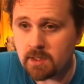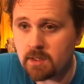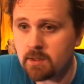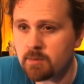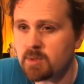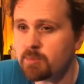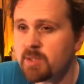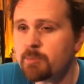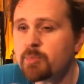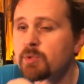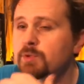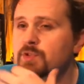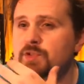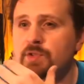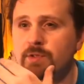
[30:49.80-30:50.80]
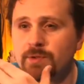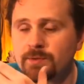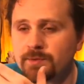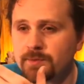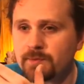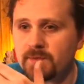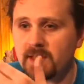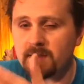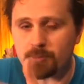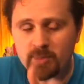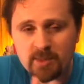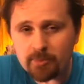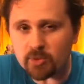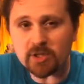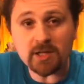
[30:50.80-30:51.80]
I mean, people still they
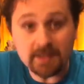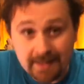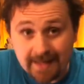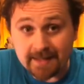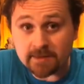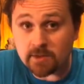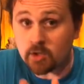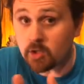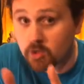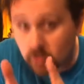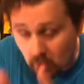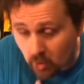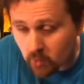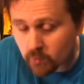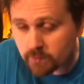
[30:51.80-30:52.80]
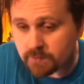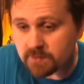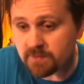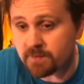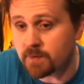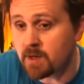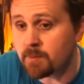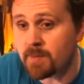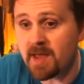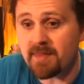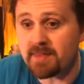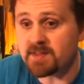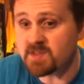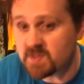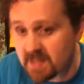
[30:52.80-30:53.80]
people collect colognes from
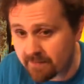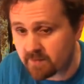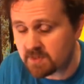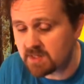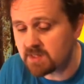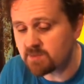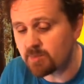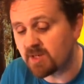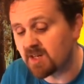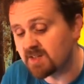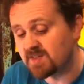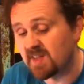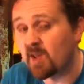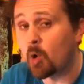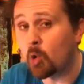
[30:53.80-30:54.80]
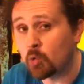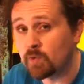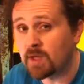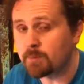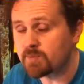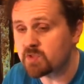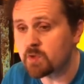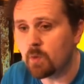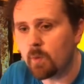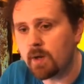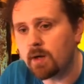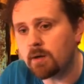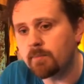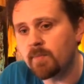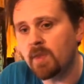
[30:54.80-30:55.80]
the 70s because they hold up so
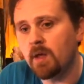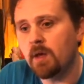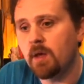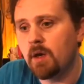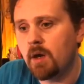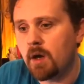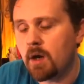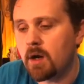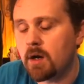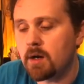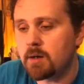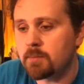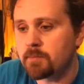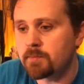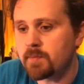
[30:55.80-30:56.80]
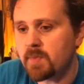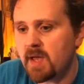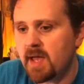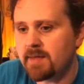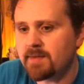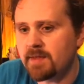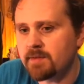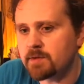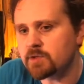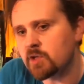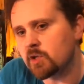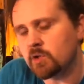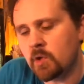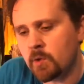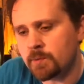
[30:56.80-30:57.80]
well. Um, and then there's
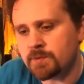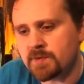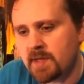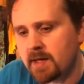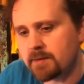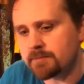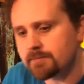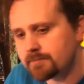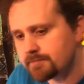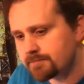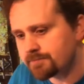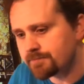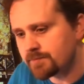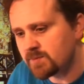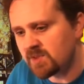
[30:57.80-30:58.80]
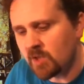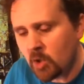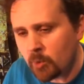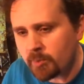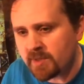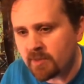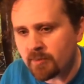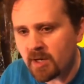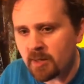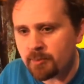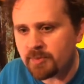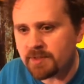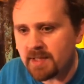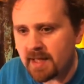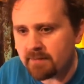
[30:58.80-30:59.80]
colognes that you open them up
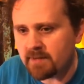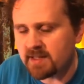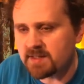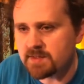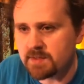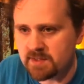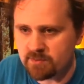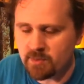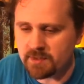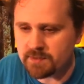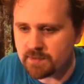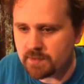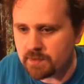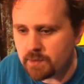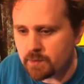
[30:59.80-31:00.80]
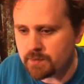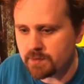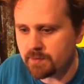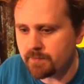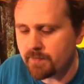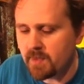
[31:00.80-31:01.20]
and you have like six months to use them.